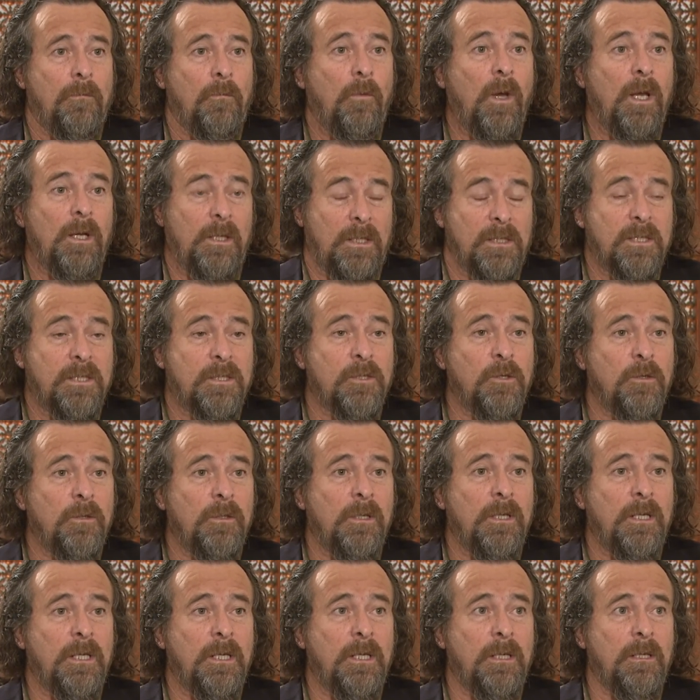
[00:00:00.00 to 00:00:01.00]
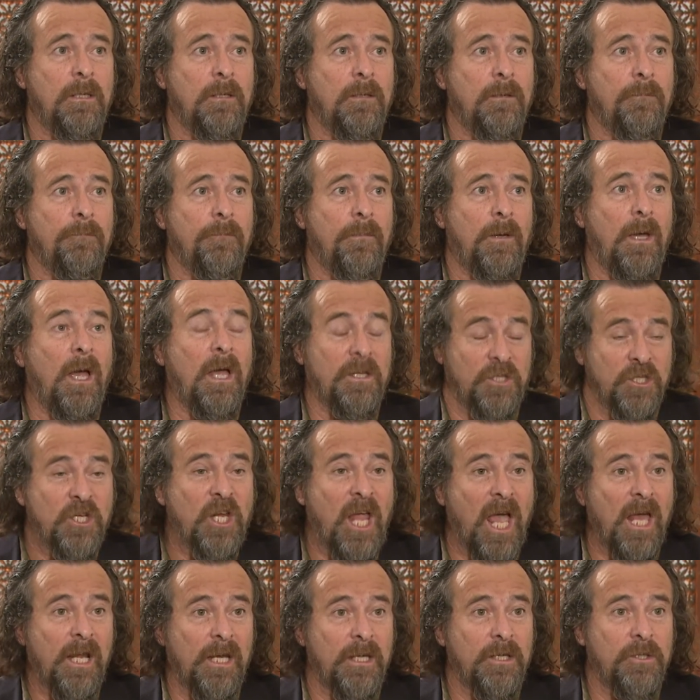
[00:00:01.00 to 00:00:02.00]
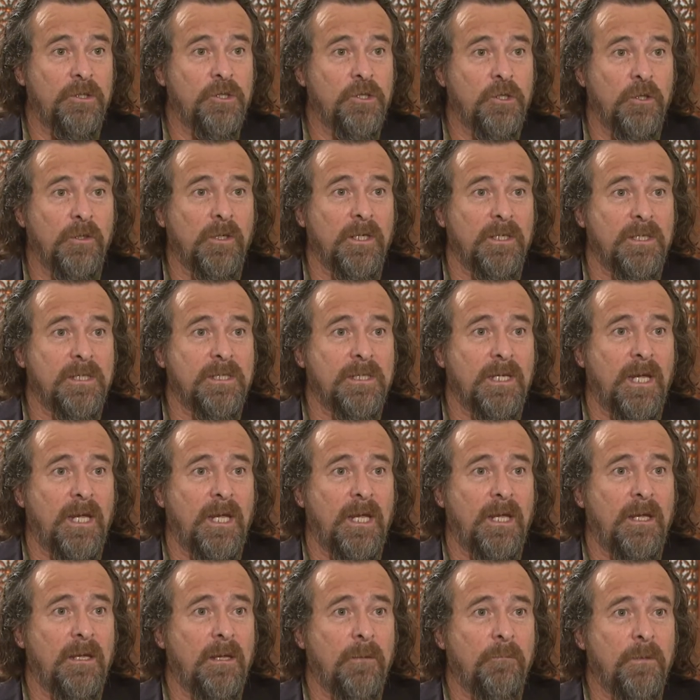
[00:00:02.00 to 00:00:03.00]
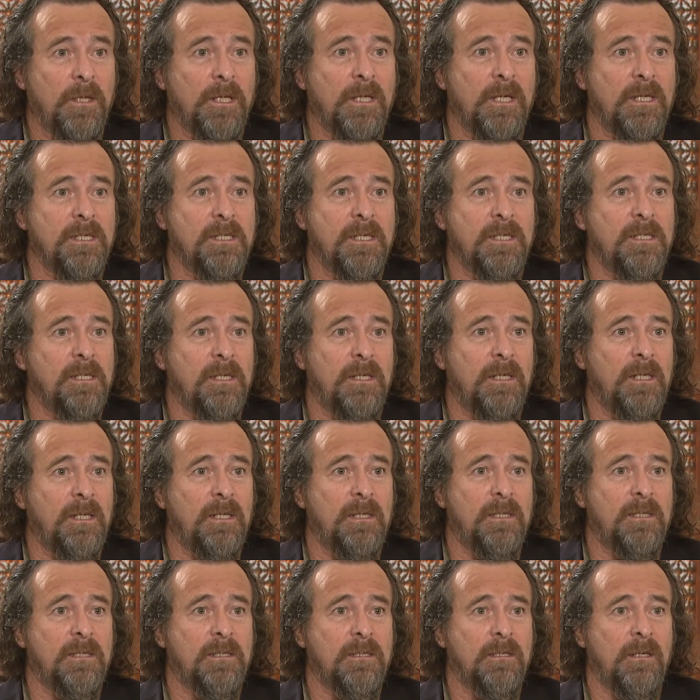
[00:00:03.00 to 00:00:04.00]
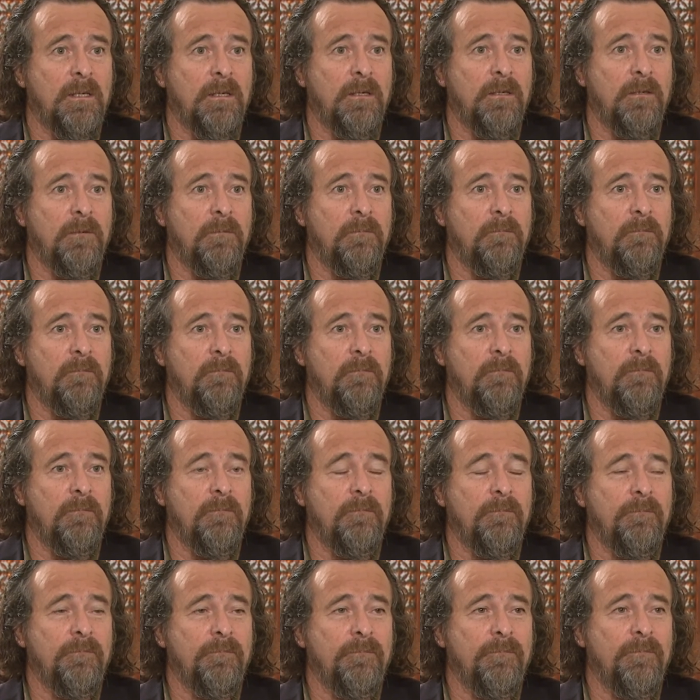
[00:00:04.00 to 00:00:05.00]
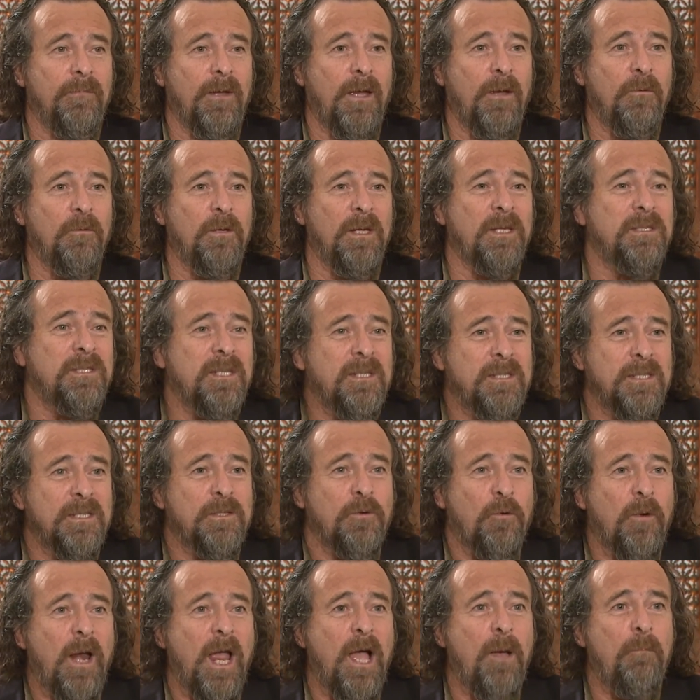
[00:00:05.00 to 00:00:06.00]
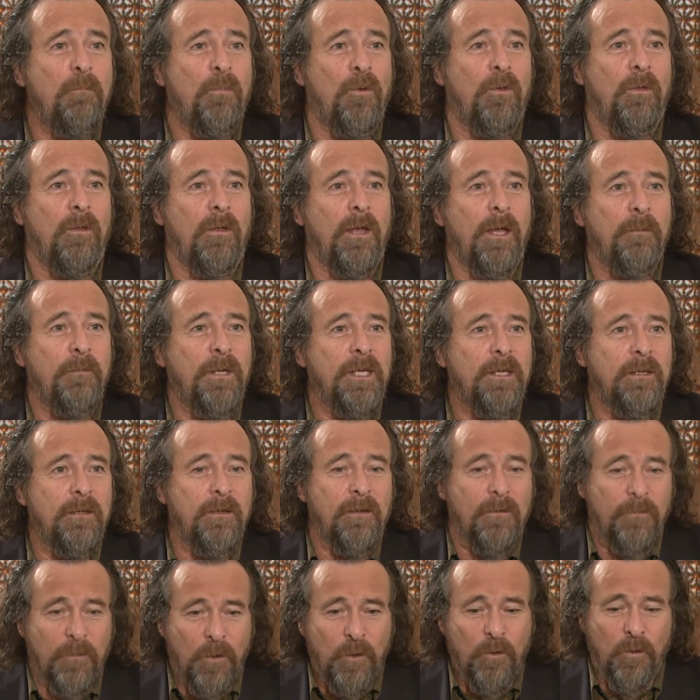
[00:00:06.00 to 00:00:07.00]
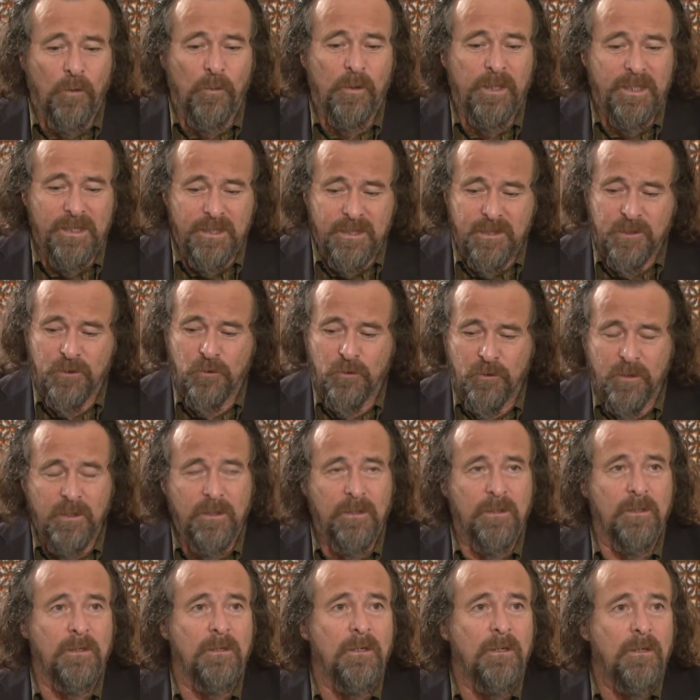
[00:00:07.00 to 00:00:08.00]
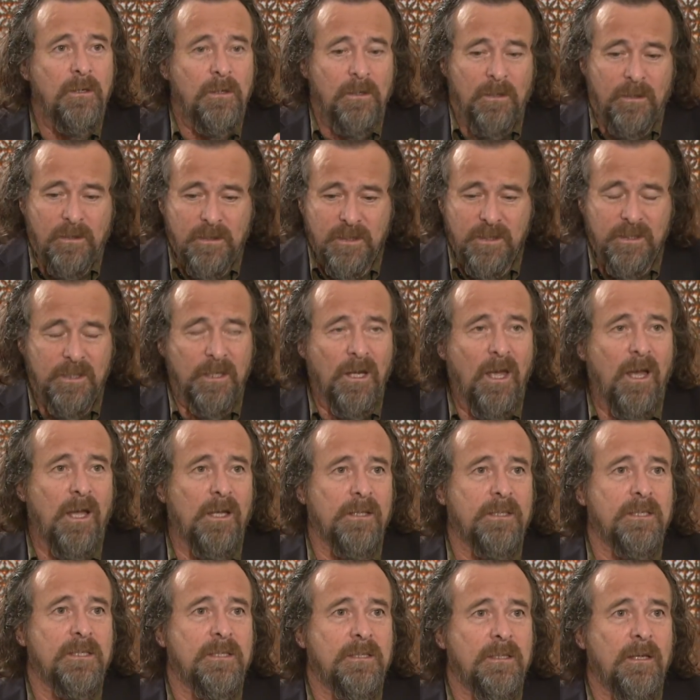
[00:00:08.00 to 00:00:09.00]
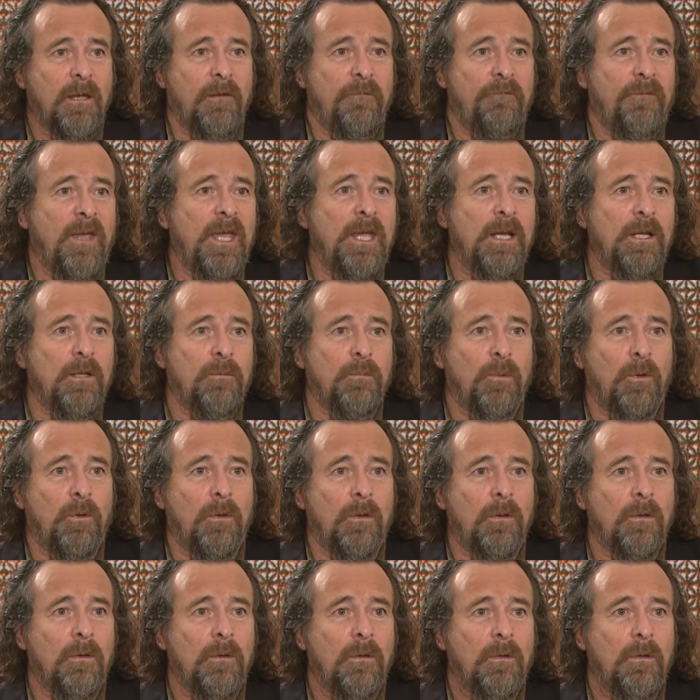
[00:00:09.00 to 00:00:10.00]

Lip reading: Well, it's certainly a challenge, you could say, because it's a scramble. I mean, there are only certain slots available